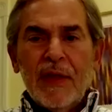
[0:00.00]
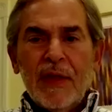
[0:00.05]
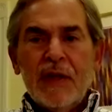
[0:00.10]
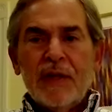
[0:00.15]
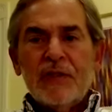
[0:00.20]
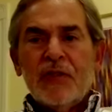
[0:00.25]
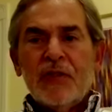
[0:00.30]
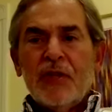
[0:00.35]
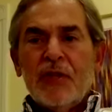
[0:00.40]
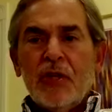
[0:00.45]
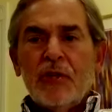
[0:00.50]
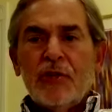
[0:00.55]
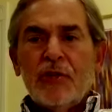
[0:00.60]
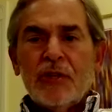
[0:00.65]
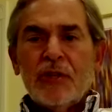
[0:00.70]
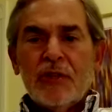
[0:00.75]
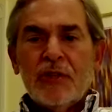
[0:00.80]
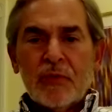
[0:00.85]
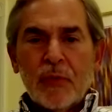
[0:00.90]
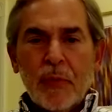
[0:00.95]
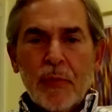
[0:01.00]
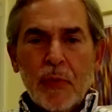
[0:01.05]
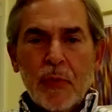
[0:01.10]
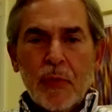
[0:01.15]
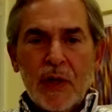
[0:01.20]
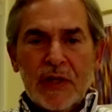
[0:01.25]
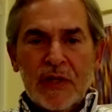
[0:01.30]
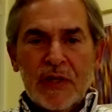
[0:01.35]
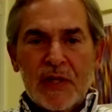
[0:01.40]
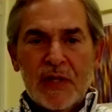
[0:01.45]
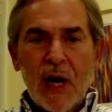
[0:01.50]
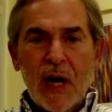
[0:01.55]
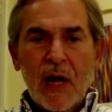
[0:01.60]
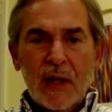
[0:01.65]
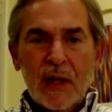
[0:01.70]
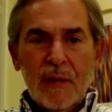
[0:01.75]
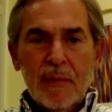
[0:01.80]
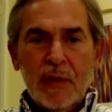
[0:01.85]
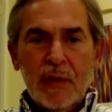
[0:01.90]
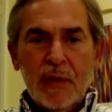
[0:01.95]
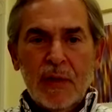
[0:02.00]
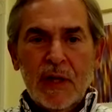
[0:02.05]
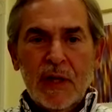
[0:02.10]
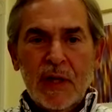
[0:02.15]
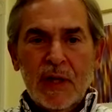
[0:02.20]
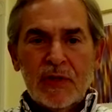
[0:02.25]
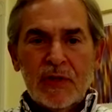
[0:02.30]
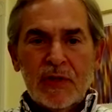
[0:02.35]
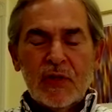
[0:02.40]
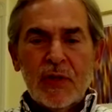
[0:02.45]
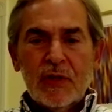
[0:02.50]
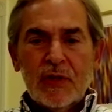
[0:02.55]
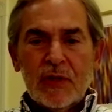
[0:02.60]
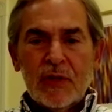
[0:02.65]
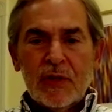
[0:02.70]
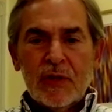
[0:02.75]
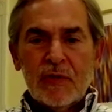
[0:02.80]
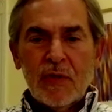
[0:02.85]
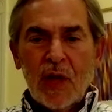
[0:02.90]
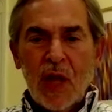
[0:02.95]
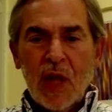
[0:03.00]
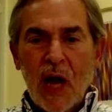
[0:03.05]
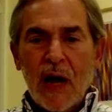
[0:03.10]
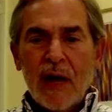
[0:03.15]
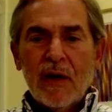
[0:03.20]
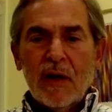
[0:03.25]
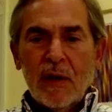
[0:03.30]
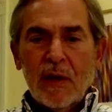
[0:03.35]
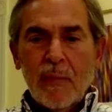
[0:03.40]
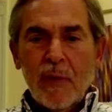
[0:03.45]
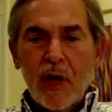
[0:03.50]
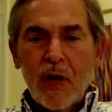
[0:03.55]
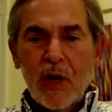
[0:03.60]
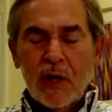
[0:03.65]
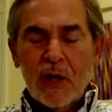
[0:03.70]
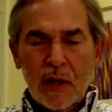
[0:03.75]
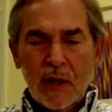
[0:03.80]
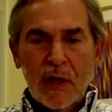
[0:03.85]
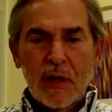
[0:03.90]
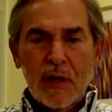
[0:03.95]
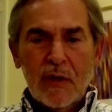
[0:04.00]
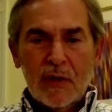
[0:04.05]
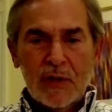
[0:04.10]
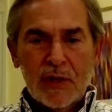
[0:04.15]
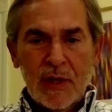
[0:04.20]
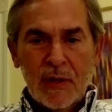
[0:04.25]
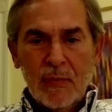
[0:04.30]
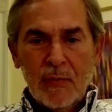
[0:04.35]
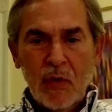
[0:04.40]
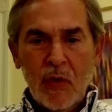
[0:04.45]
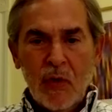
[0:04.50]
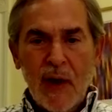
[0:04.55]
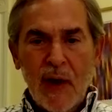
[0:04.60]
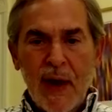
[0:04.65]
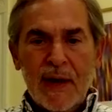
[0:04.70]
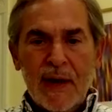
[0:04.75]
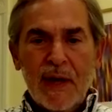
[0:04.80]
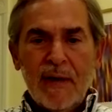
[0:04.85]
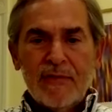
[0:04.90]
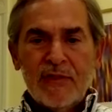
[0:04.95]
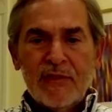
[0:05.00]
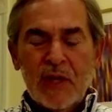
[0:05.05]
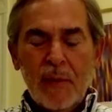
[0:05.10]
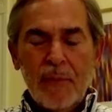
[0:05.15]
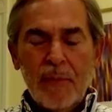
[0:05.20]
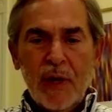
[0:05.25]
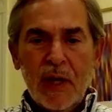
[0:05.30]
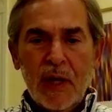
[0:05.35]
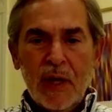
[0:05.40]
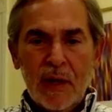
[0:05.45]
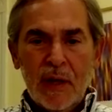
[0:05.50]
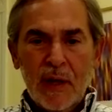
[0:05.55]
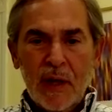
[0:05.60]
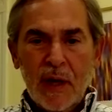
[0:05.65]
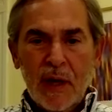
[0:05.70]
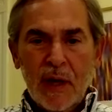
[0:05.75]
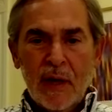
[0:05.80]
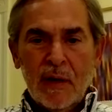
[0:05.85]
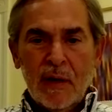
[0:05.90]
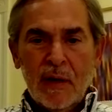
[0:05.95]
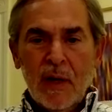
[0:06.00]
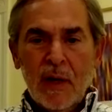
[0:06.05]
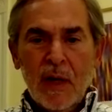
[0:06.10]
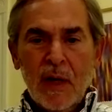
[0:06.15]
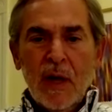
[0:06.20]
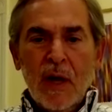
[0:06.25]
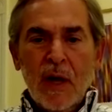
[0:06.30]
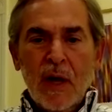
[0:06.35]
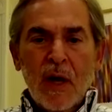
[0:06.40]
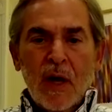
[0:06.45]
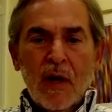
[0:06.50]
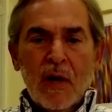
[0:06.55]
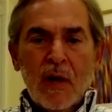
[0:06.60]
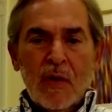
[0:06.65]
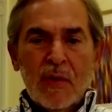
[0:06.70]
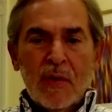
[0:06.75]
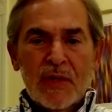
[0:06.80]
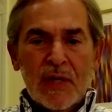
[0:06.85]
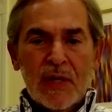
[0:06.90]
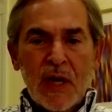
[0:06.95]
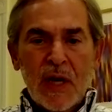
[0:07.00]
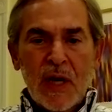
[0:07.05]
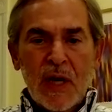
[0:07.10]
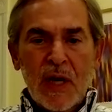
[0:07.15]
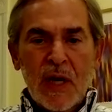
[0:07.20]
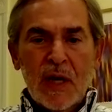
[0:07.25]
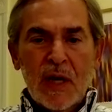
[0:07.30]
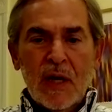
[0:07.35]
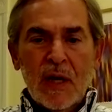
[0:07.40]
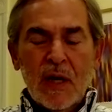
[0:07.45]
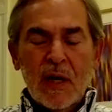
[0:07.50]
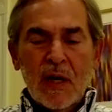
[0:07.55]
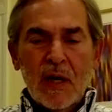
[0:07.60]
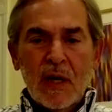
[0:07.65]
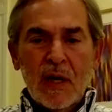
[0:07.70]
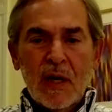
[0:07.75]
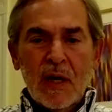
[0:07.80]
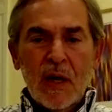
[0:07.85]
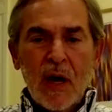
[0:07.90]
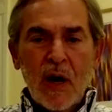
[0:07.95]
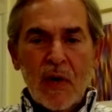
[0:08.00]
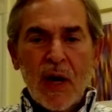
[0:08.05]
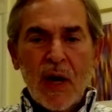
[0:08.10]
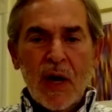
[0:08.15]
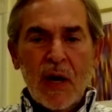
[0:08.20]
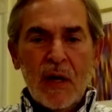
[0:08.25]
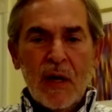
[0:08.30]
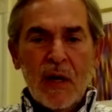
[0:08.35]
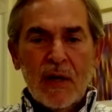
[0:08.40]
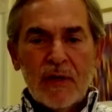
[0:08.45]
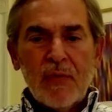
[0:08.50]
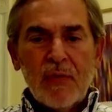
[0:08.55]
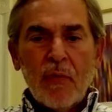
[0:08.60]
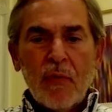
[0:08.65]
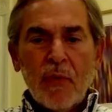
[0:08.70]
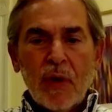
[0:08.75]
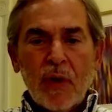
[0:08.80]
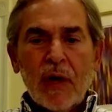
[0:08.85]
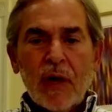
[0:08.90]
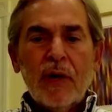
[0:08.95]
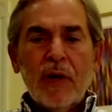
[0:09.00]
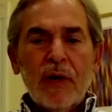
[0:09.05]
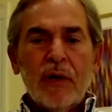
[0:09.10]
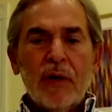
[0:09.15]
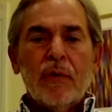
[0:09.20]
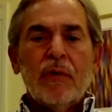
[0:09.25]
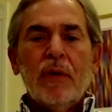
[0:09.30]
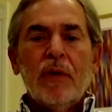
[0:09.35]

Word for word: institutions were pretty solid, but the institutions relied on American leadership. You had to have somebody in there who was saying, okay, here's what we're going to do.